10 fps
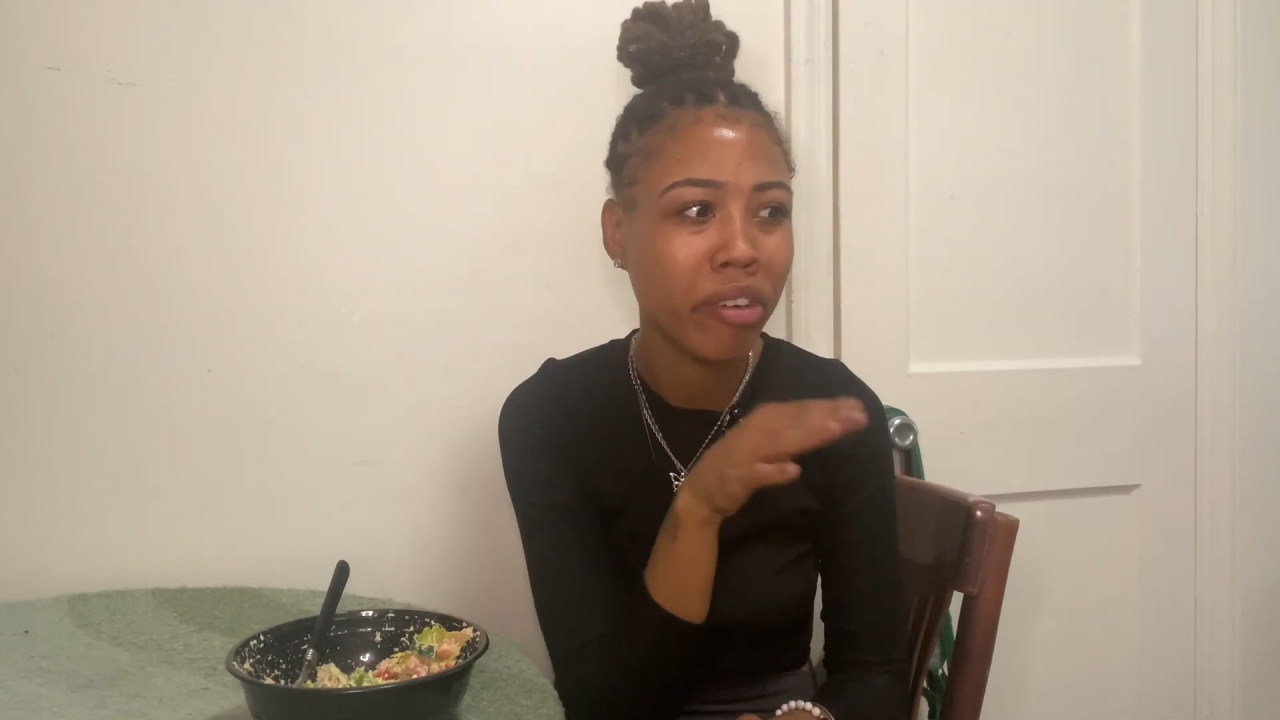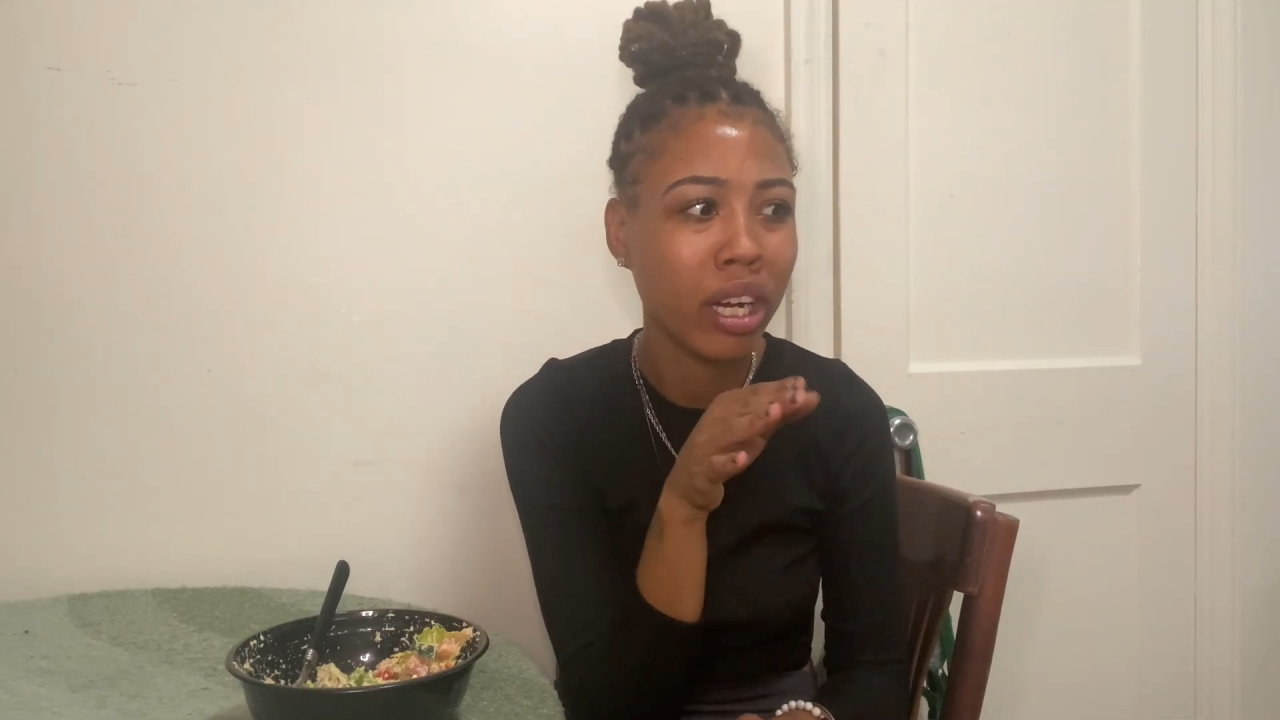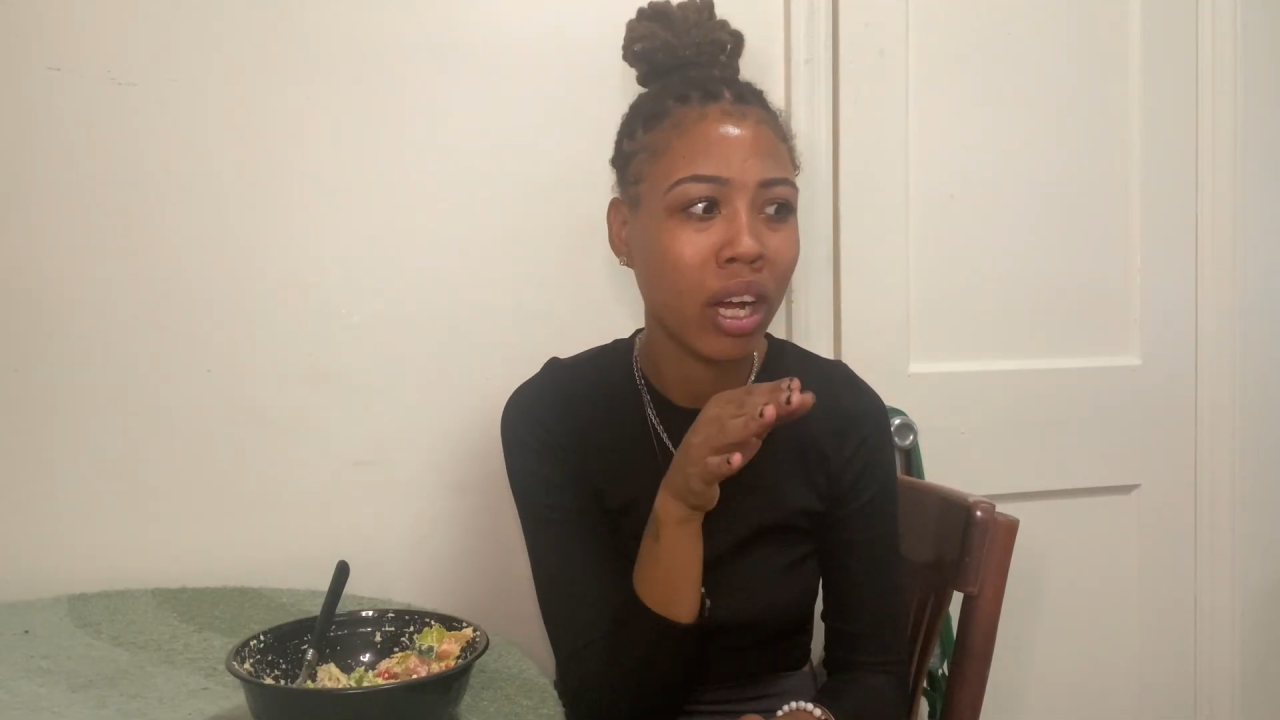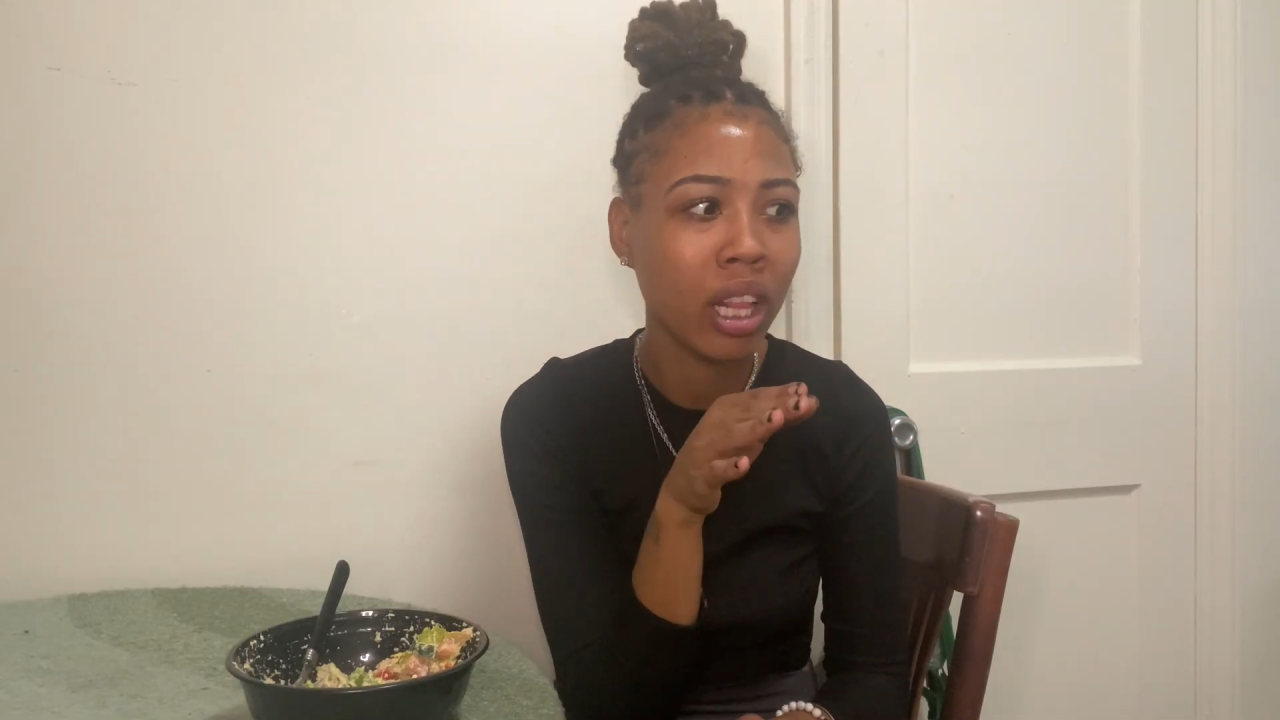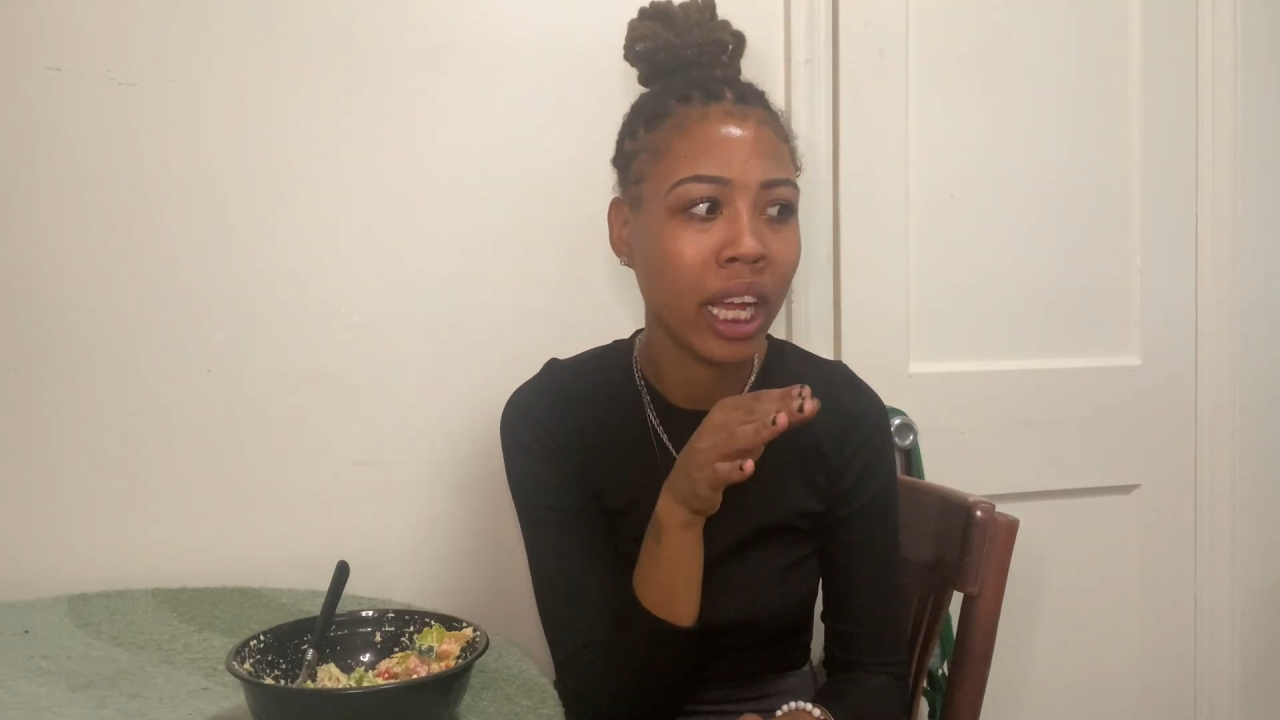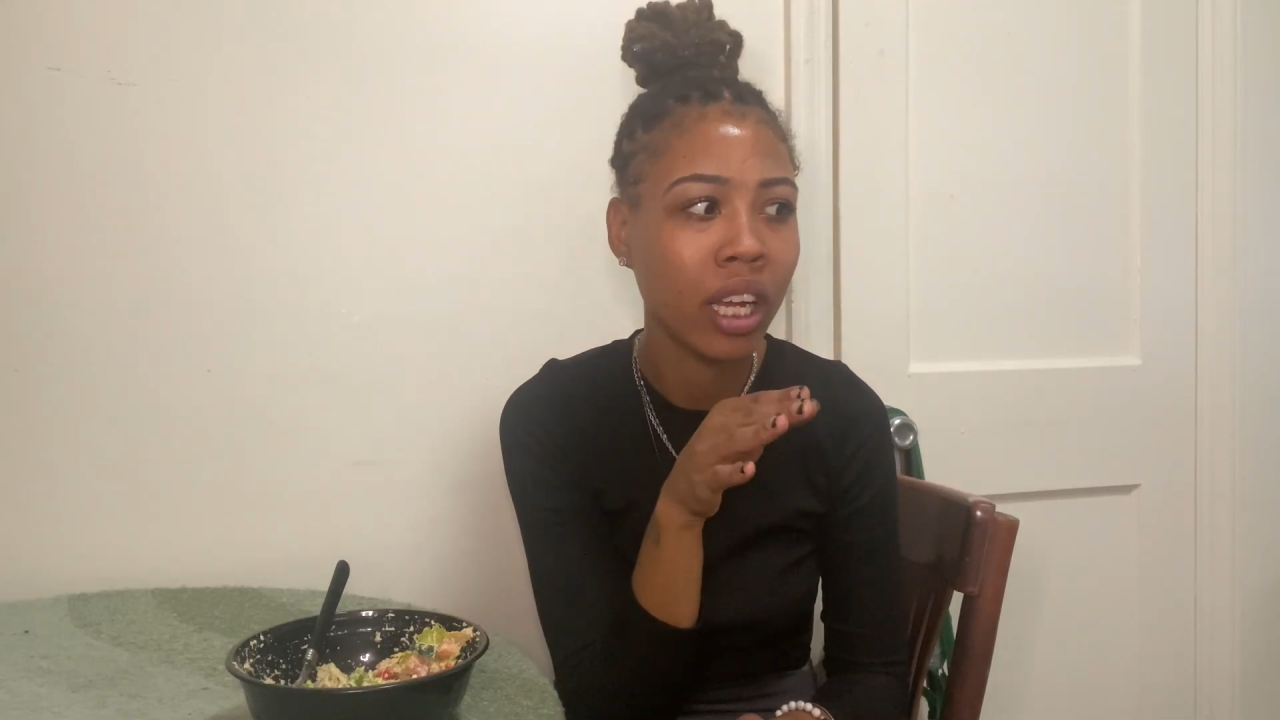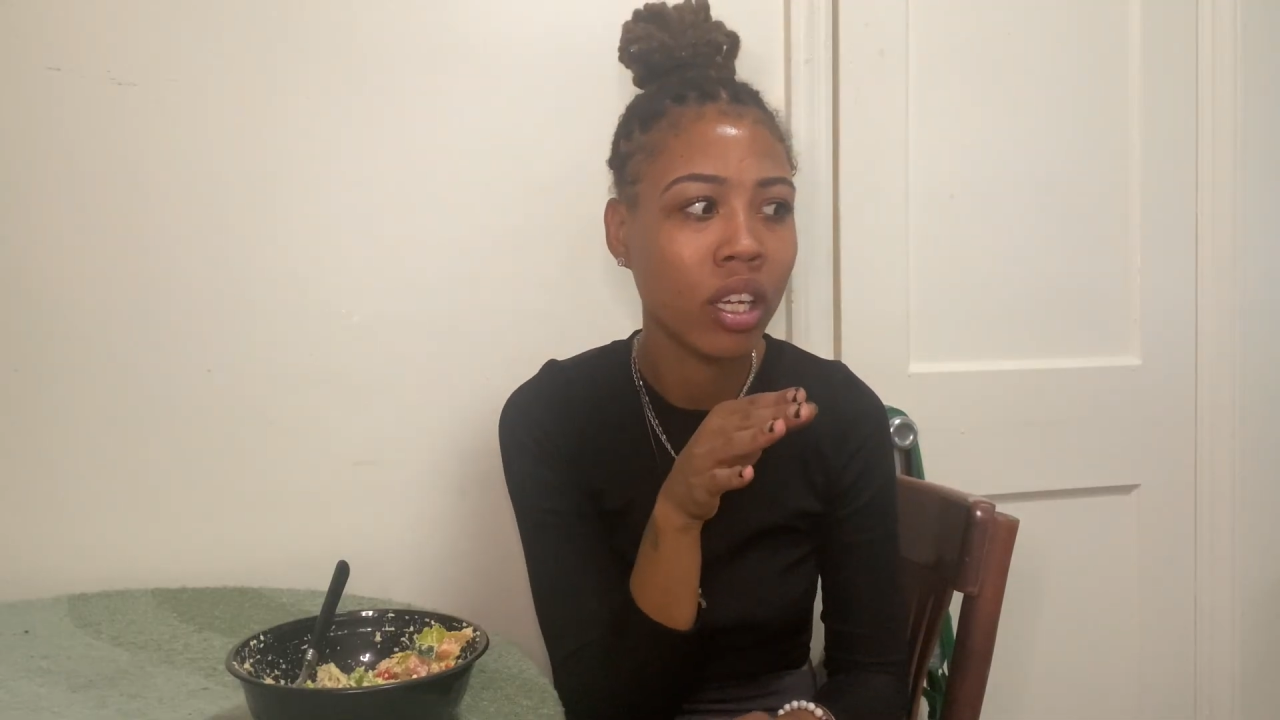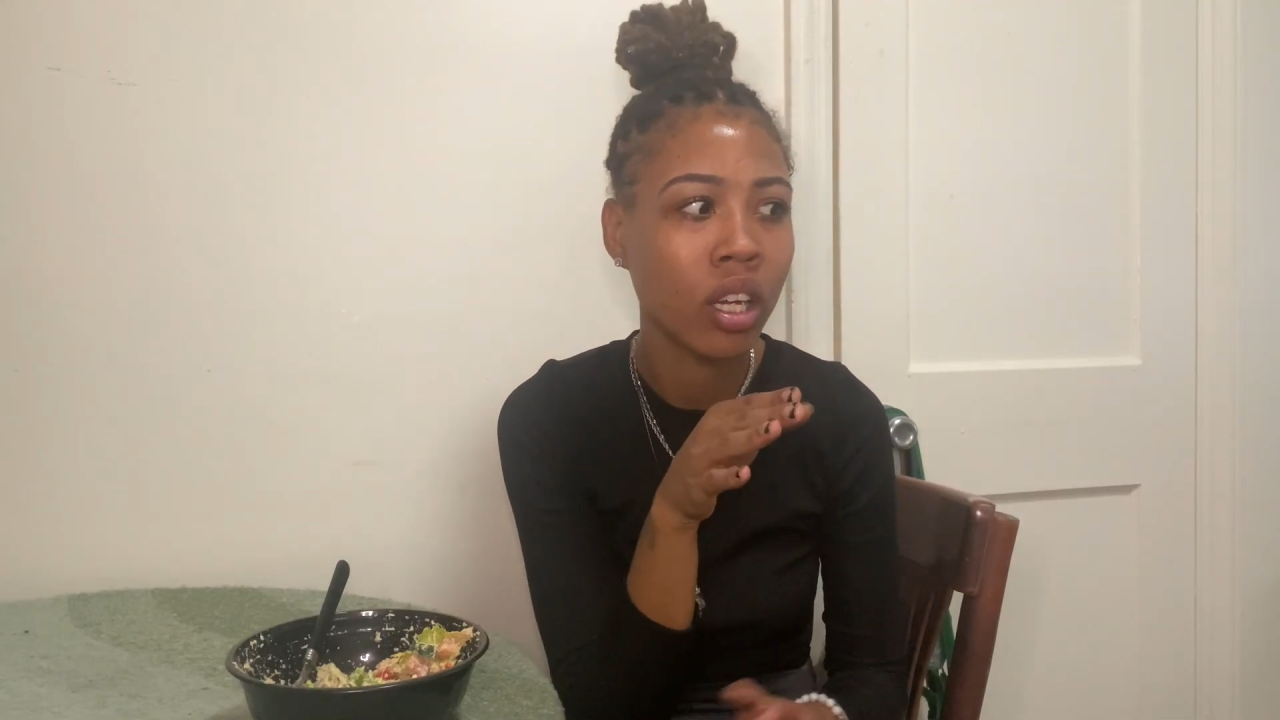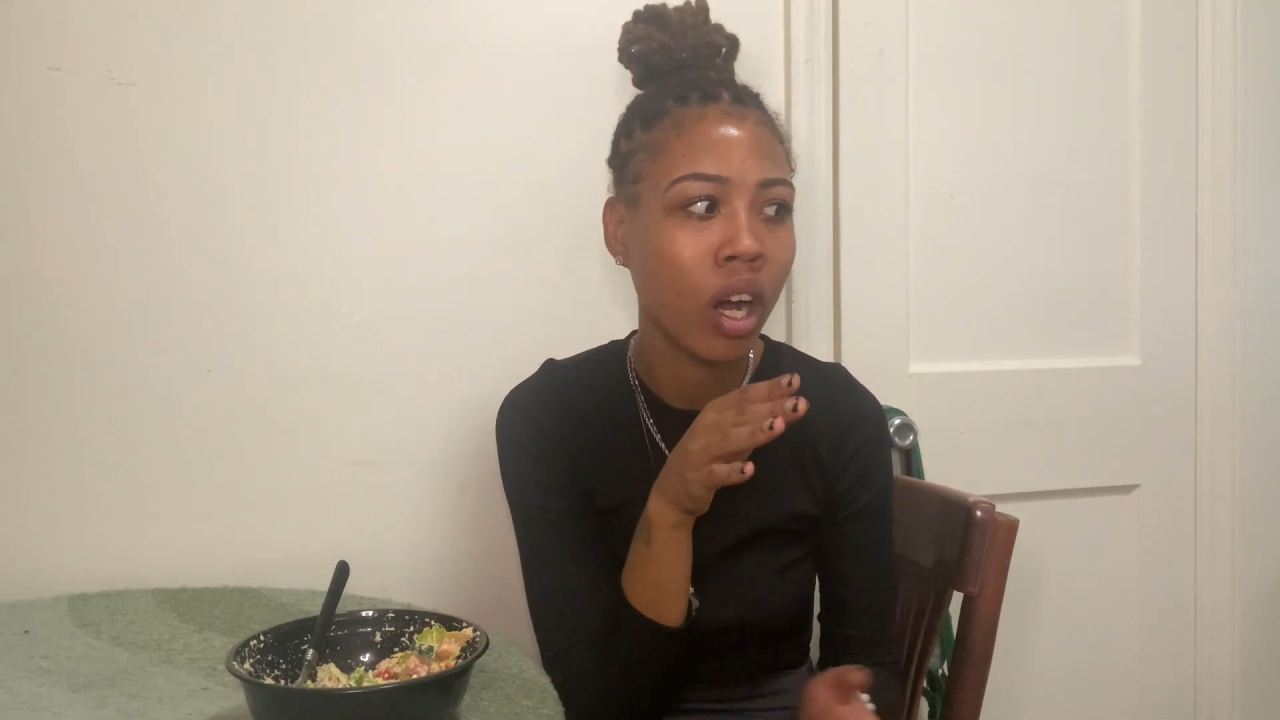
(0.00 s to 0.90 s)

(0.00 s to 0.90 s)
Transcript: figure out like,